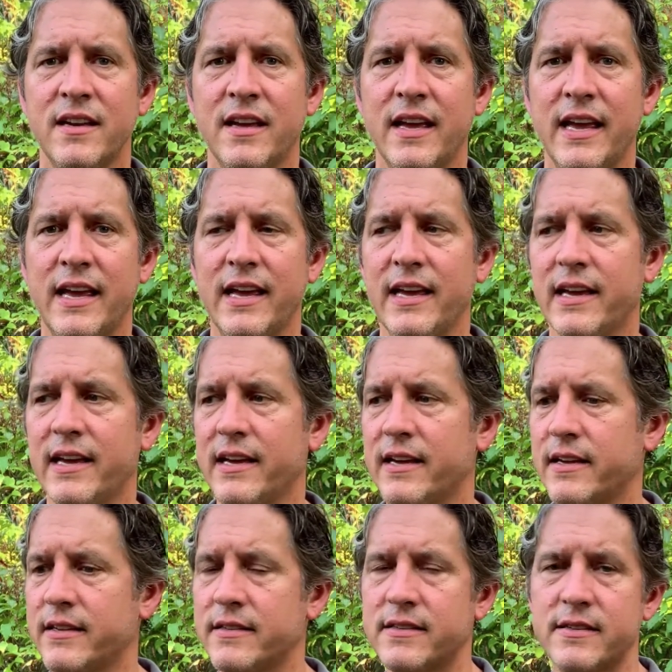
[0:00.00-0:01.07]

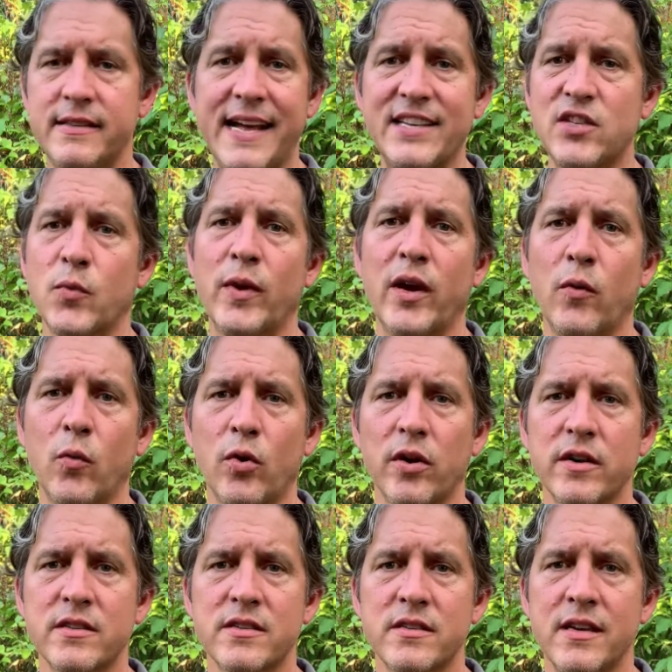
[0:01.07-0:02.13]
and that's the way it
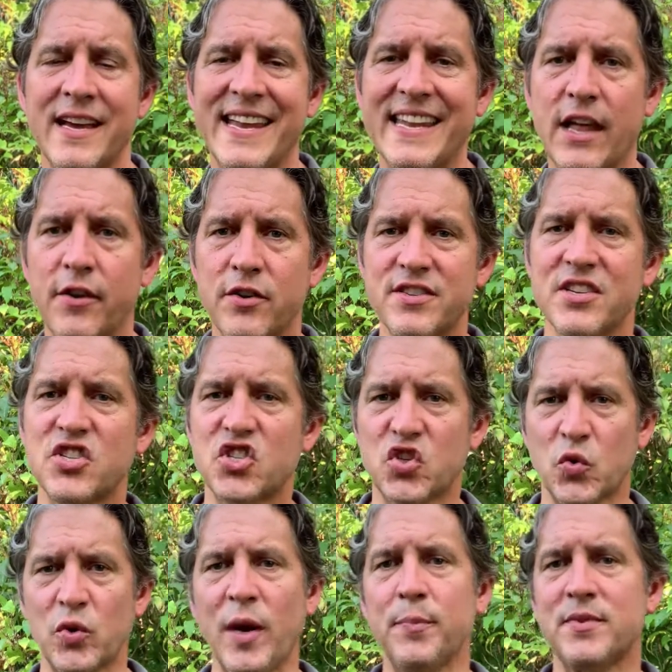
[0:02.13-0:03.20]
works. Now, there's a
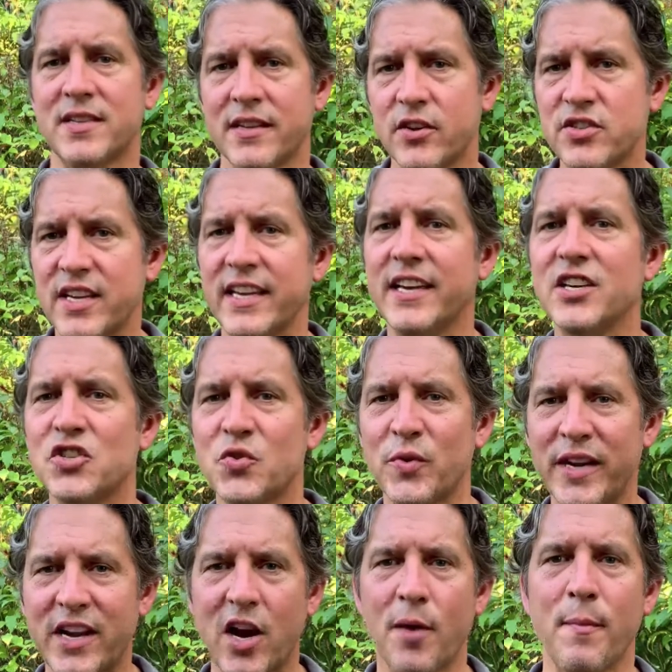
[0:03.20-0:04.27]
script, there's a history
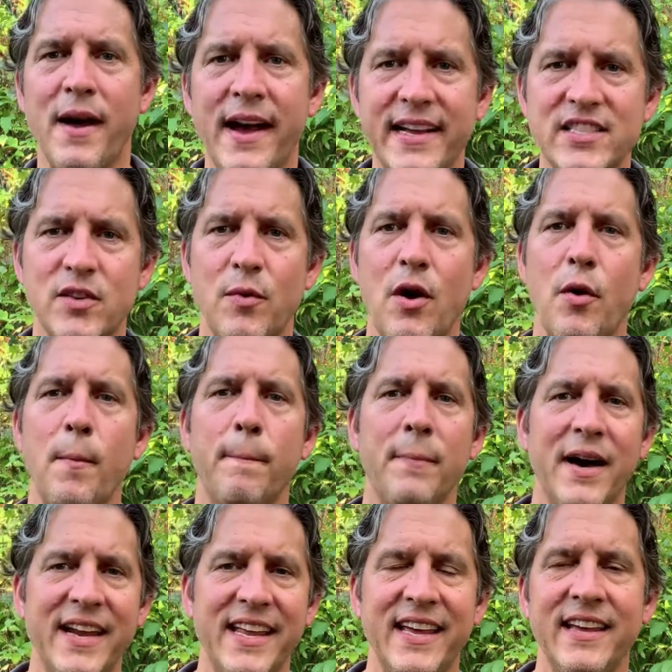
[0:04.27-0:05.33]
in our minds around
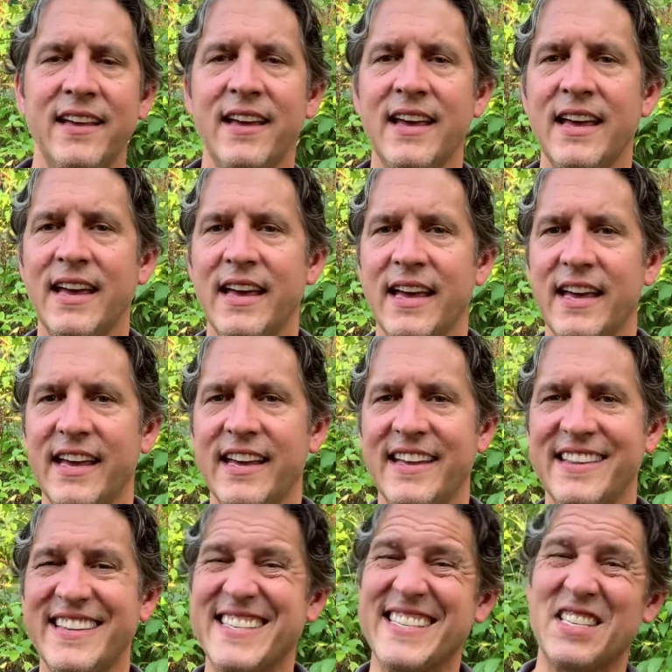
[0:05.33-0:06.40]
money, and
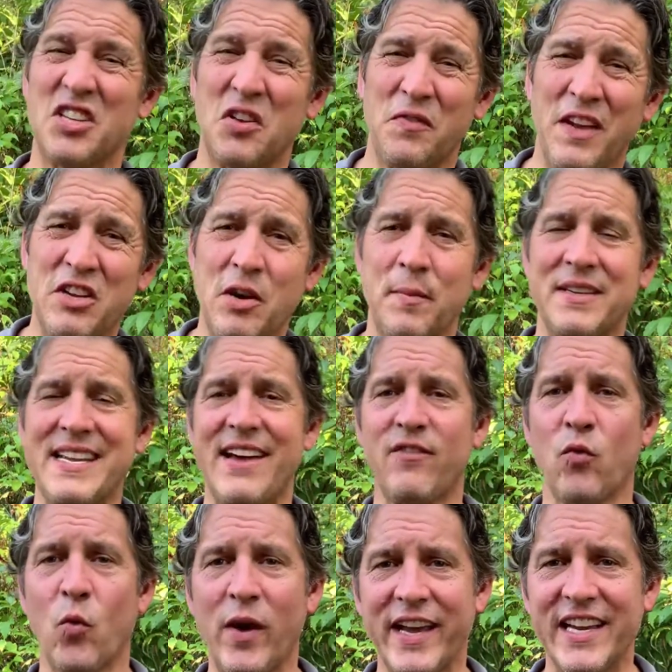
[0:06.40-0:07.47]
this isn't the video. I'm gonna dive
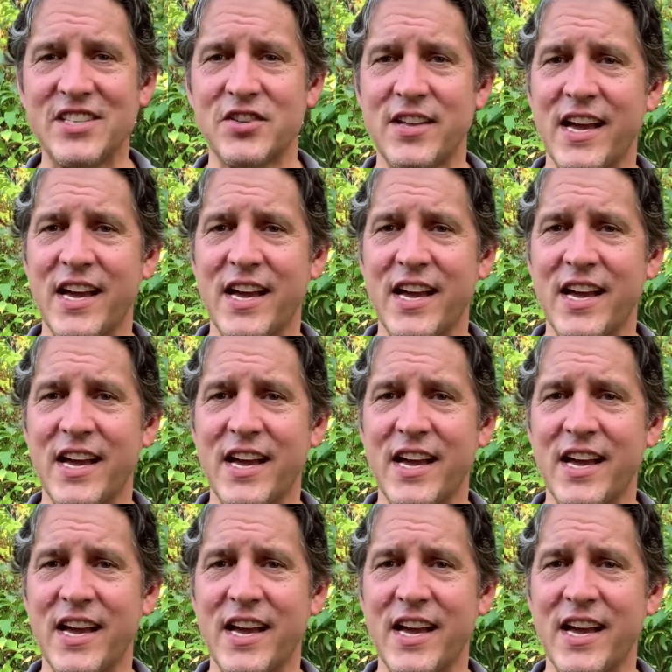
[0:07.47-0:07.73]
way into that